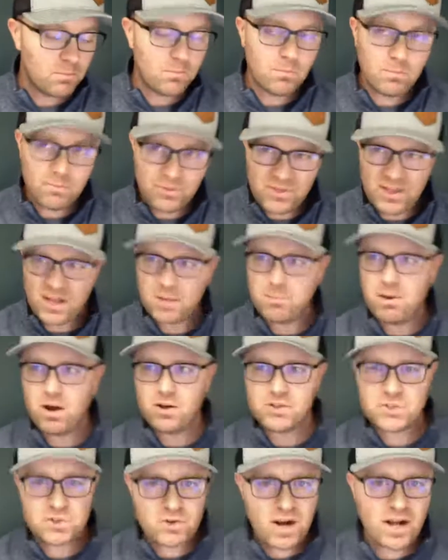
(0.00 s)
Think about it,
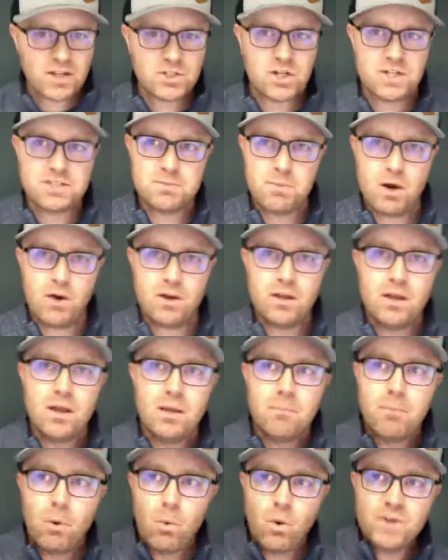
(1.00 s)
strategize about it.
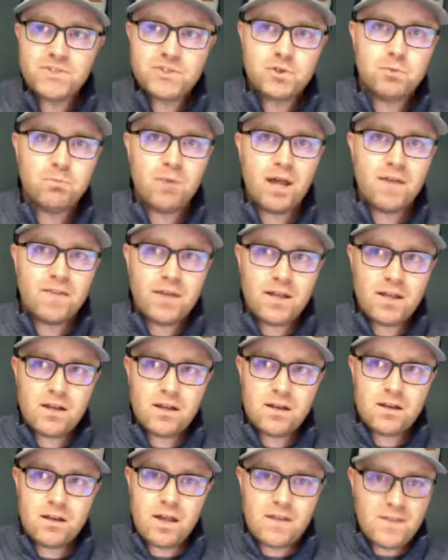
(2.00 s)
But once and
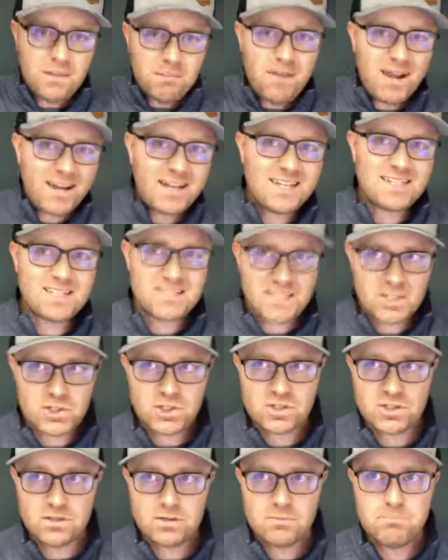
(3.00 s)
then make a
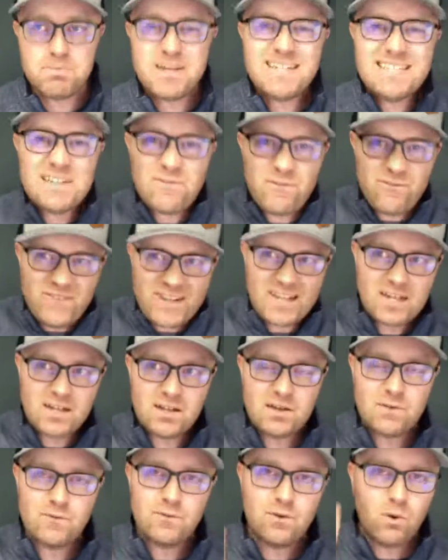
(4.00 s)
decision. Be
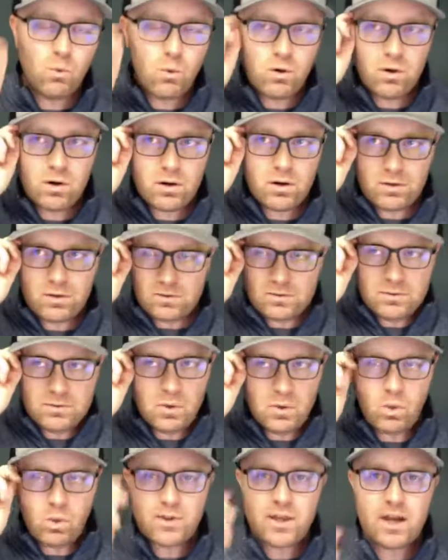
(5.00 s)
definitive. A word
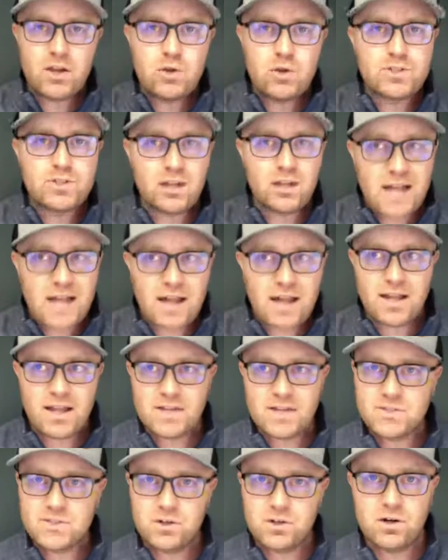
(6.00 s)
that I used a lot
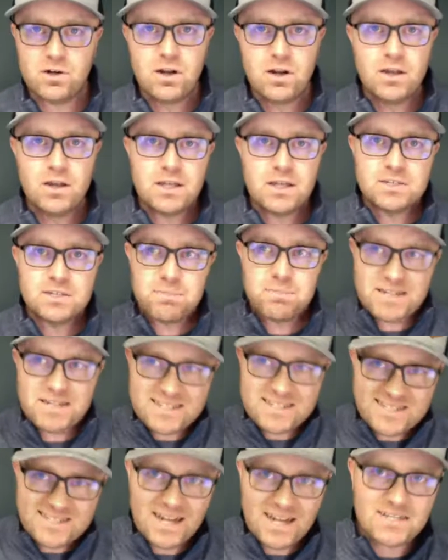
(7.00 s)
last year is be
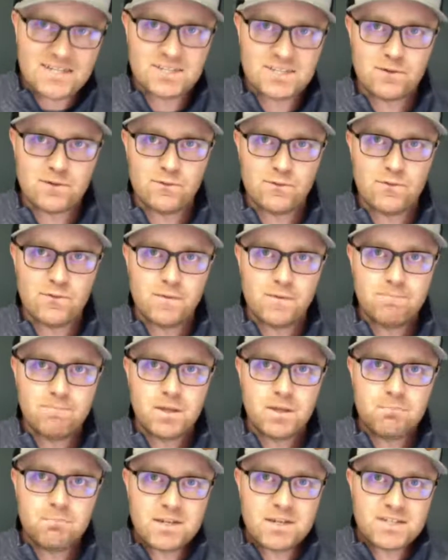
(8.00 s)
decisive.
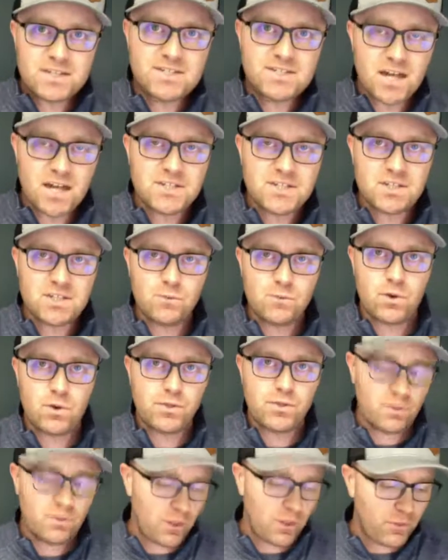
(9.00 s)
Be decisive with
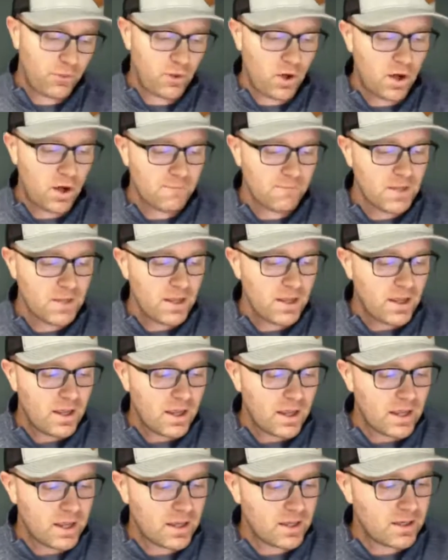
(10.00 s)
the thought.
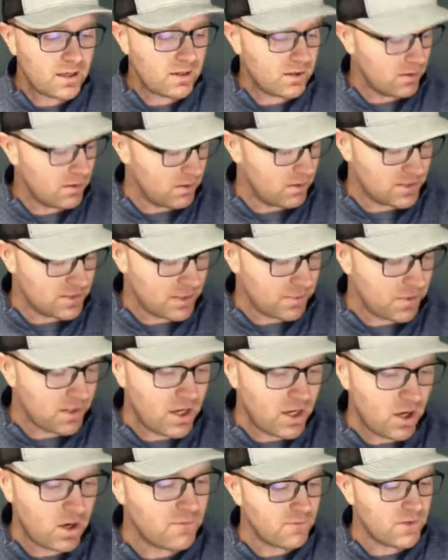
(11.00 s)
And something
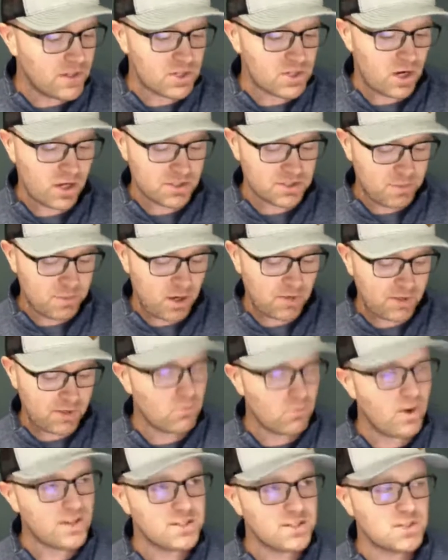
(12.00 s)
Gary talks about that
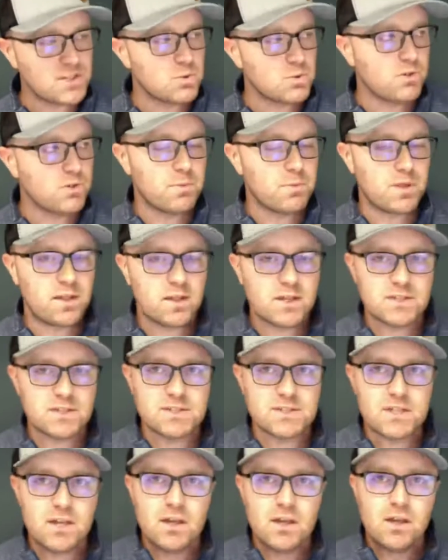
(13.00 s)
resonates with me
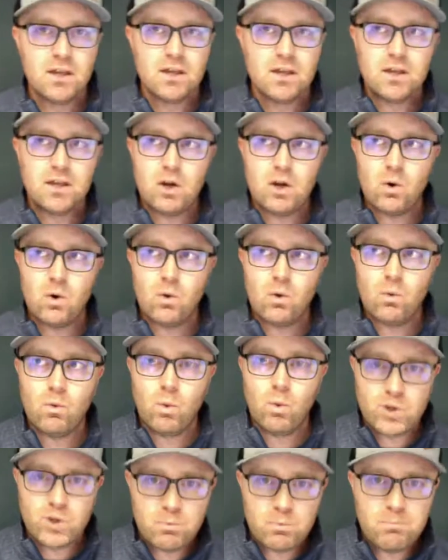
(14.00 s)
is,
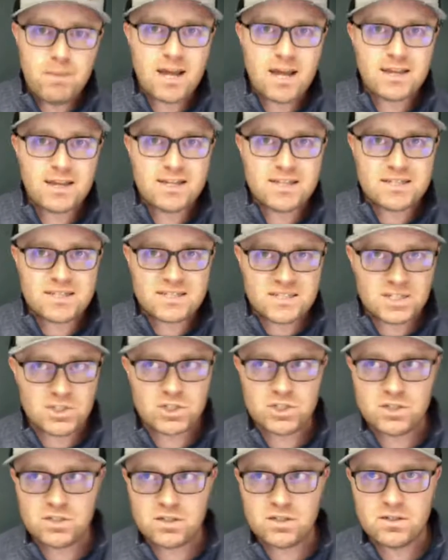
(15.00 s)
when you make a
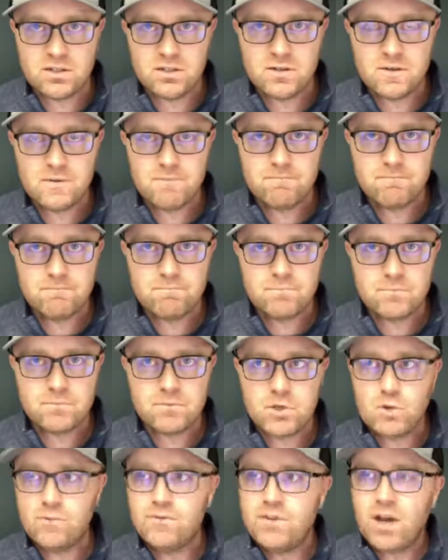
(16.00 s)
decision,
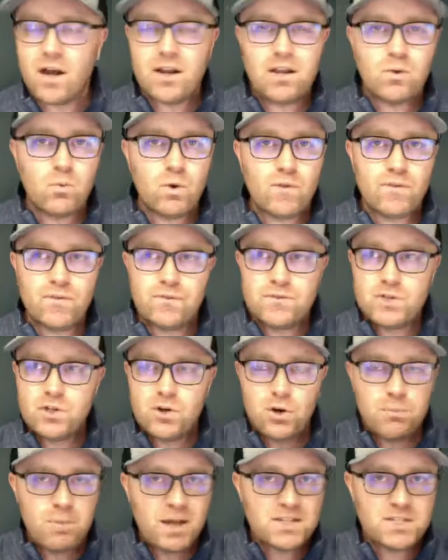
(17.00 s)
you've done it to
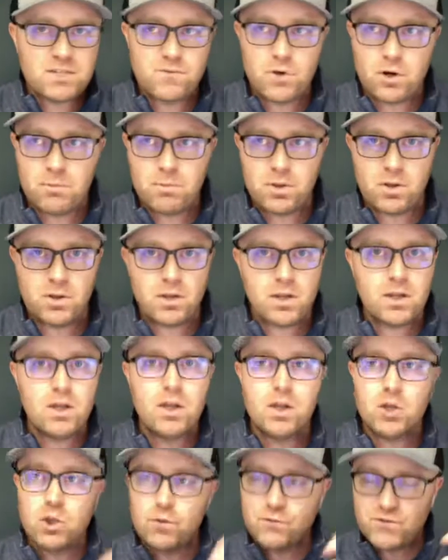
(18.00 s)
your best of your ability.
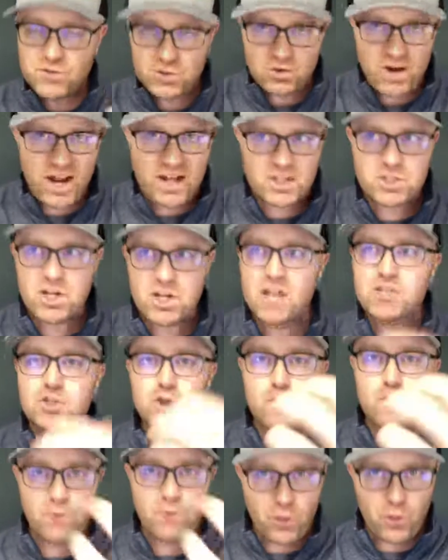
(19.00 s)
You've strategized,
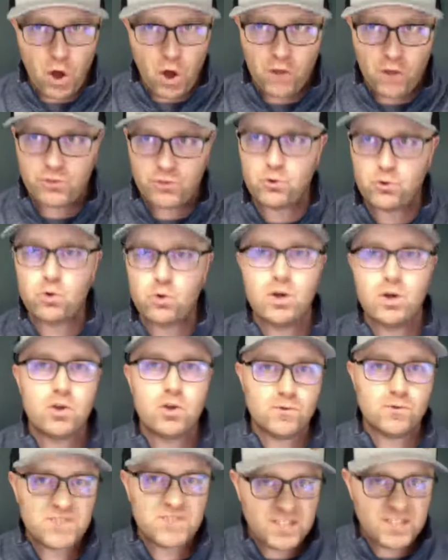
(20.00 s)
you've thought through it,
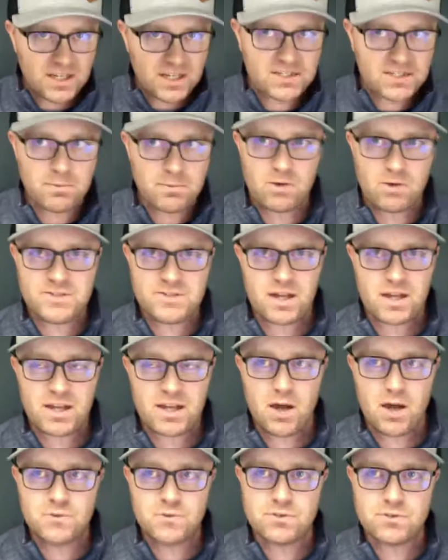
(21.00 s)
you've sought some outside
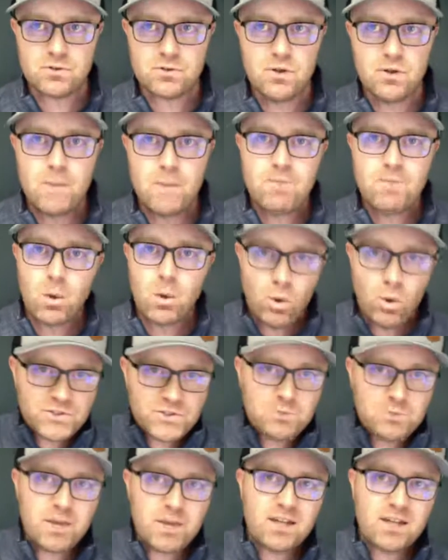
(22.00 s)
counsel. Once
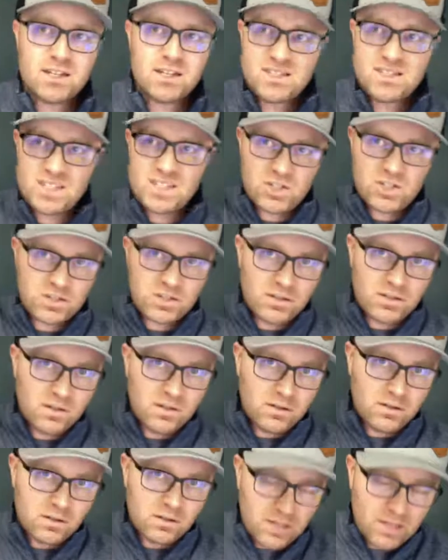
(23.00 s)
you make a decision,
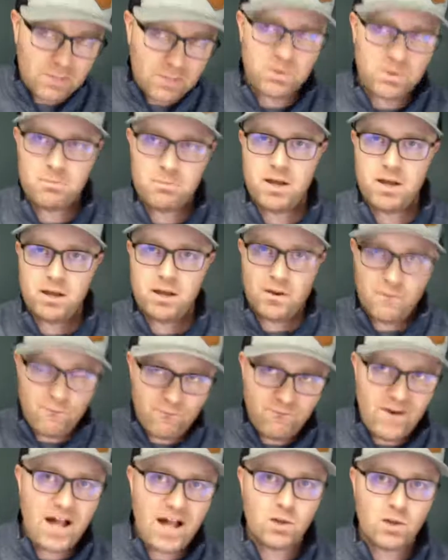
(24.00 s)
implement it,
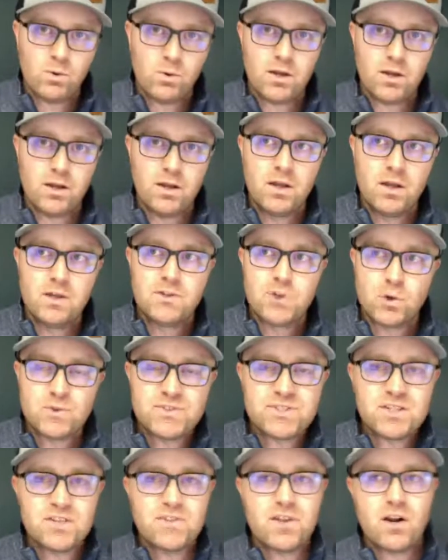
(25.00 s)
follow it. Don't
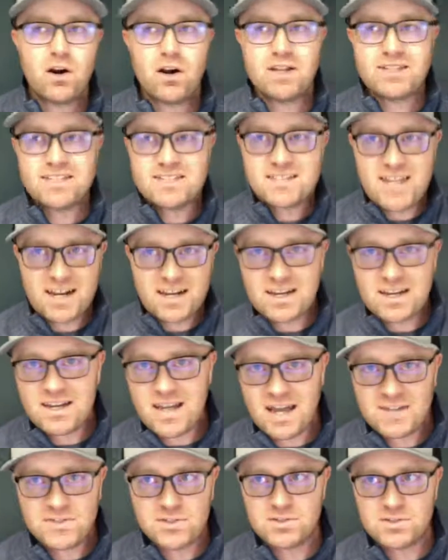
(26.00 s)
sit there and second
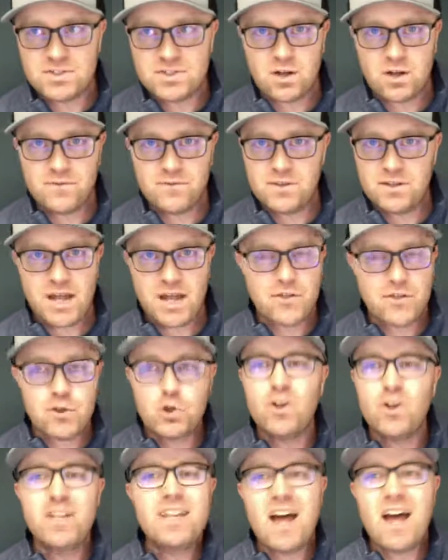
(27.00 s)
guess yourself to death.
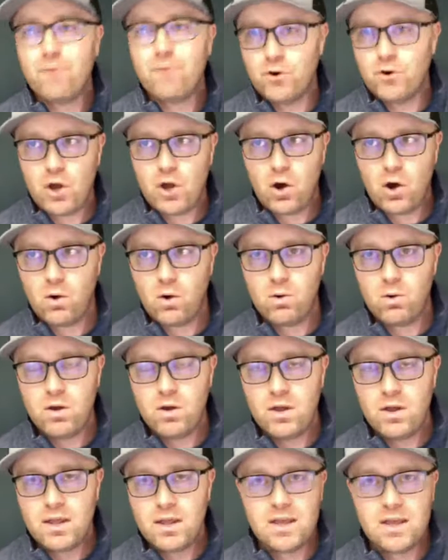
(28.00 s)
You'll never know
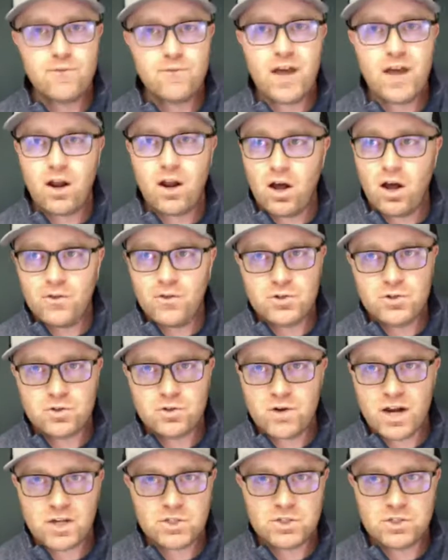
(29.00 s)
if that other
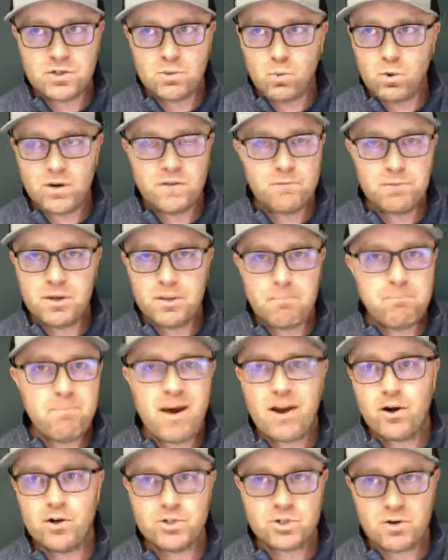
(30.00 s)
direction would have been a
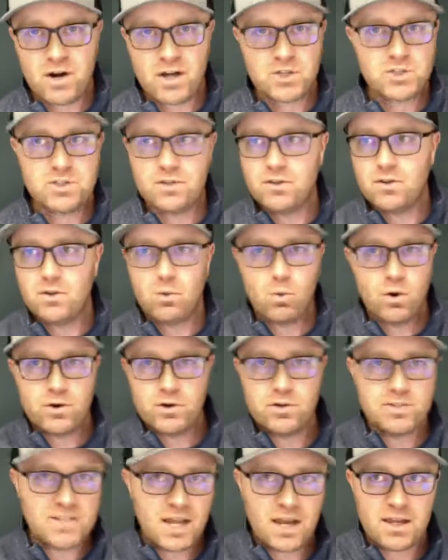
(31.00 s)
better direction than the one
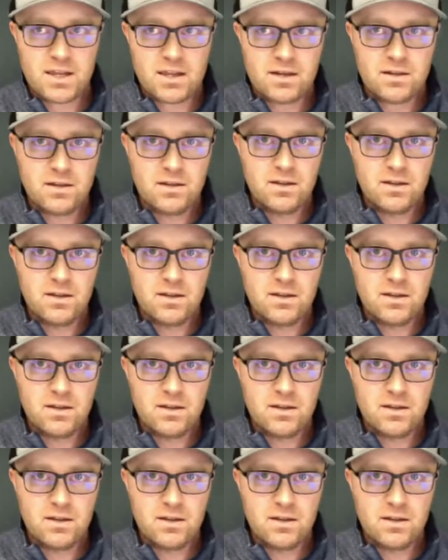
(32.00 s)
you're taking.